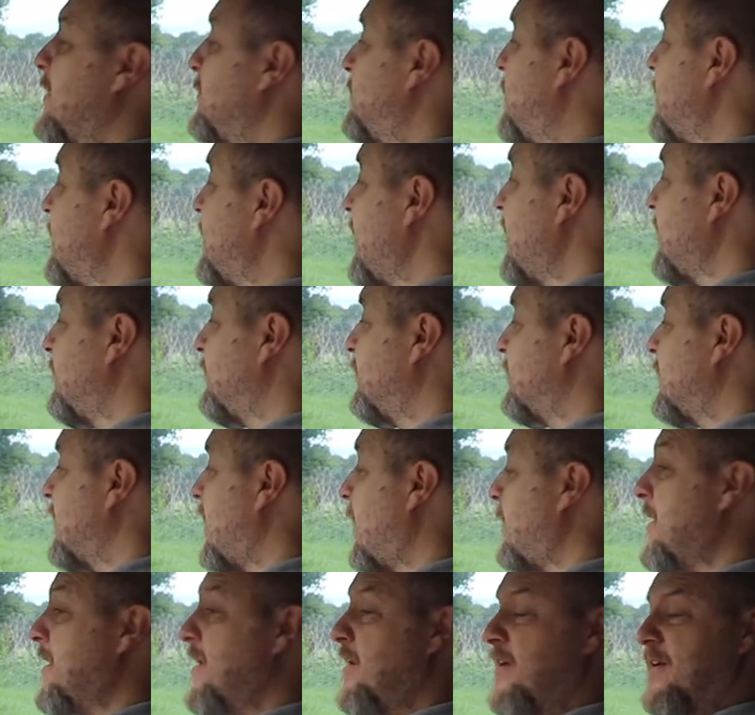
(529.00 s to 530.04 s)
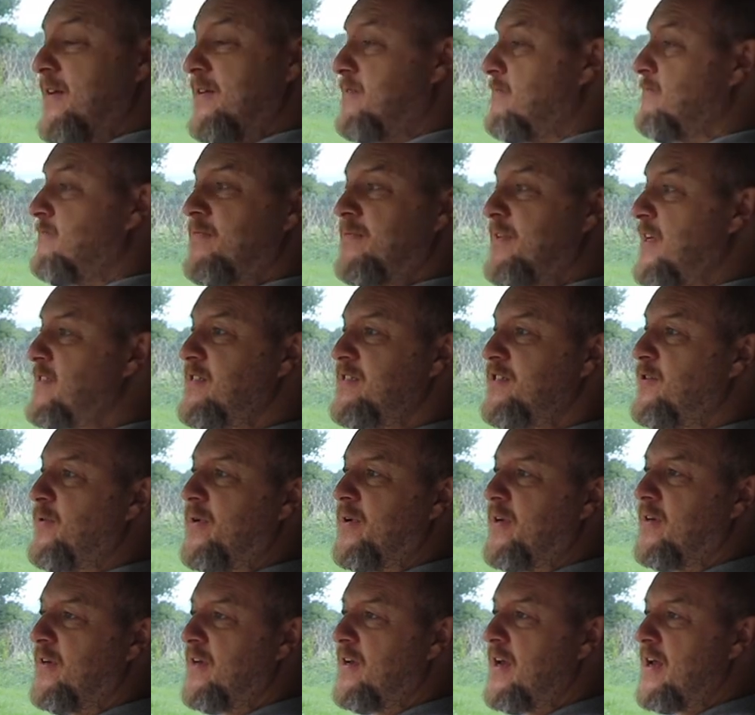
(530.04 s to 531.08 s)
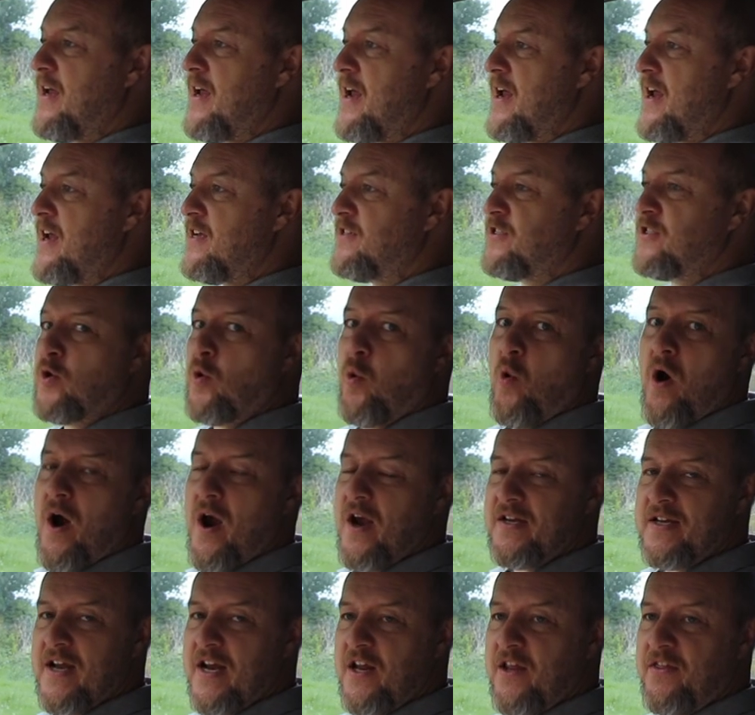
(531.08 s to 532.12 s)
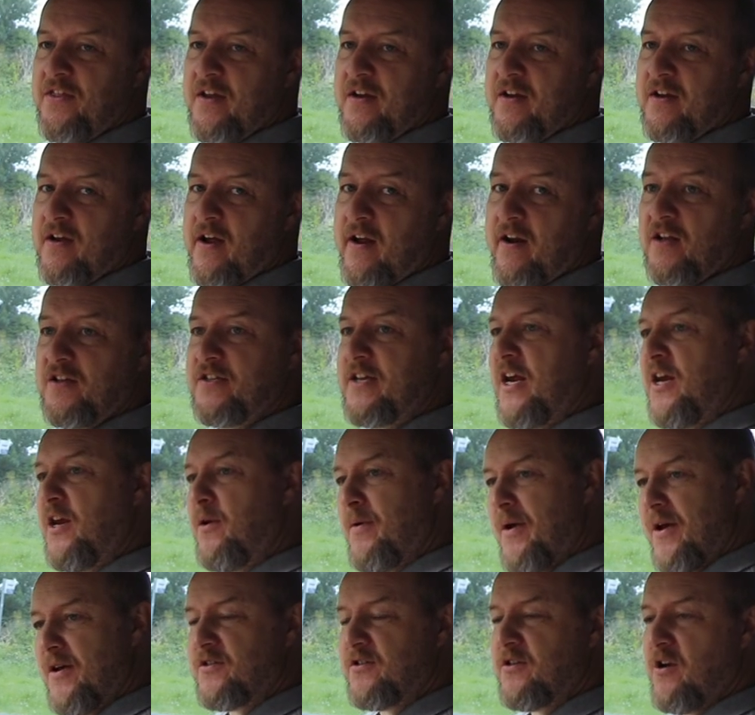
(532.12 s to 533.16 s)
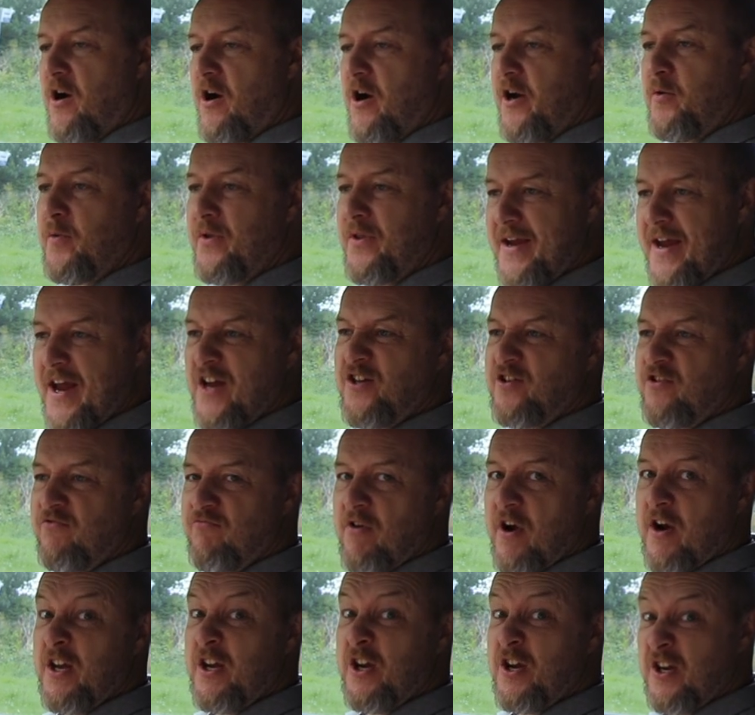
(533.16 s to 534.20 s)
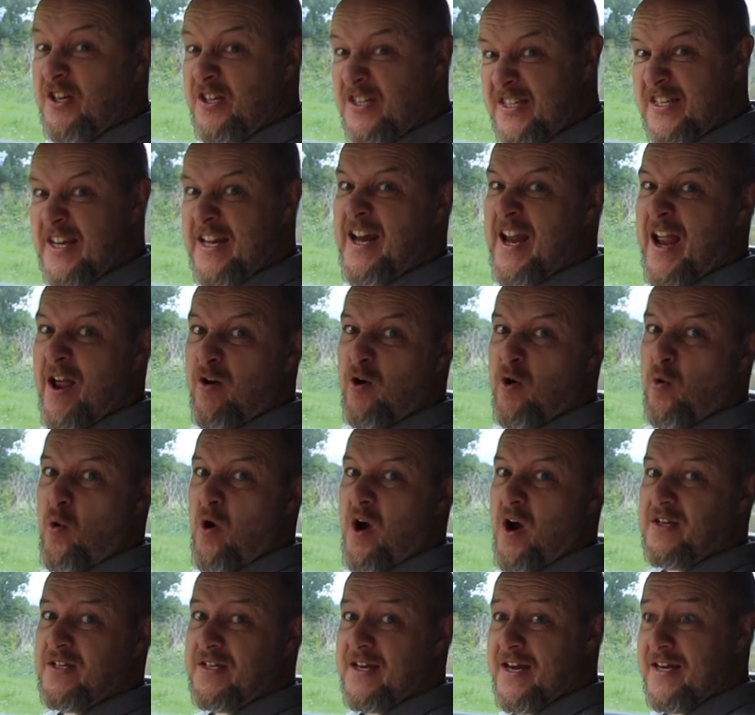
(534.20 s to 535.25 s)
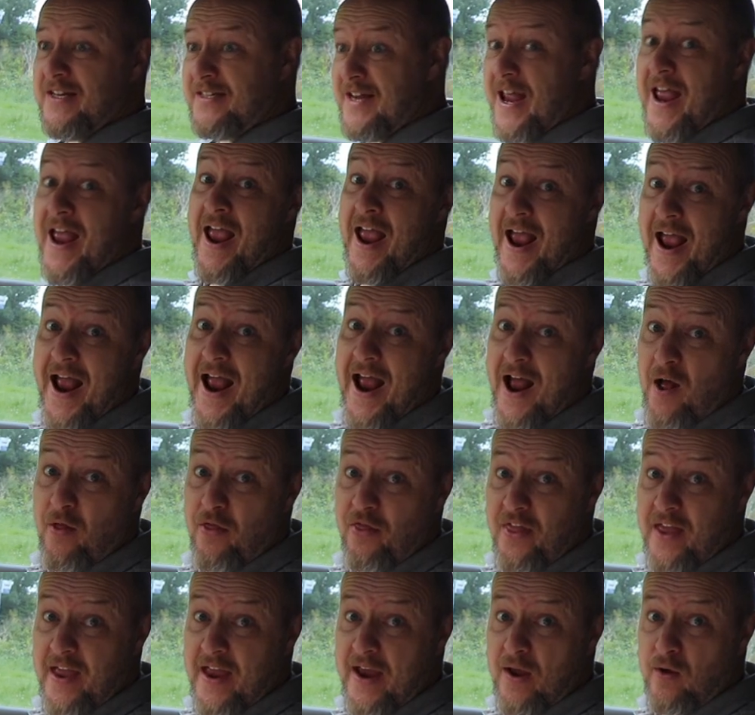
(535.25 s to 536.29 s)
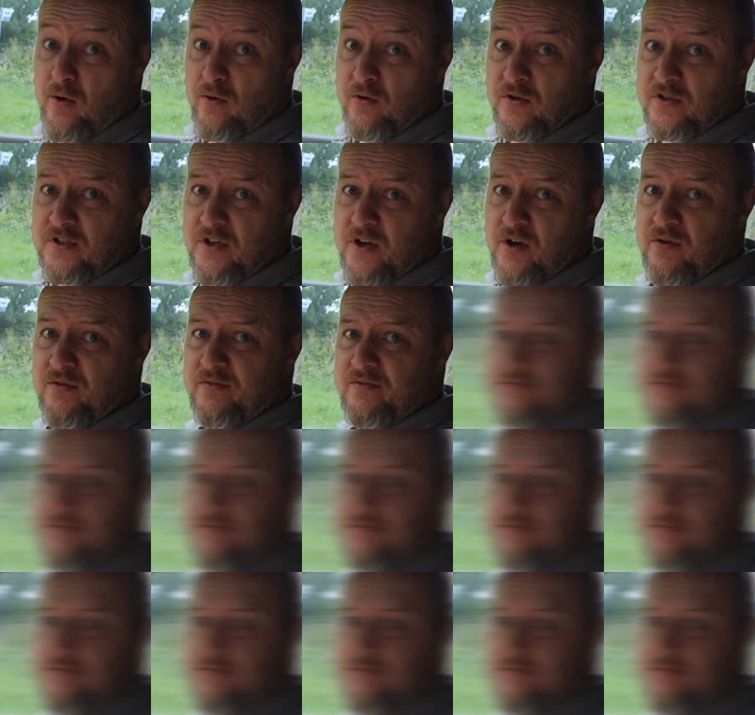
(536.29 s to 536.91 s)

But yeah, I mean, look, listen to it. It's quiet as anything. And I'll take you outside with the engine running. You can see how quiet it is out there also.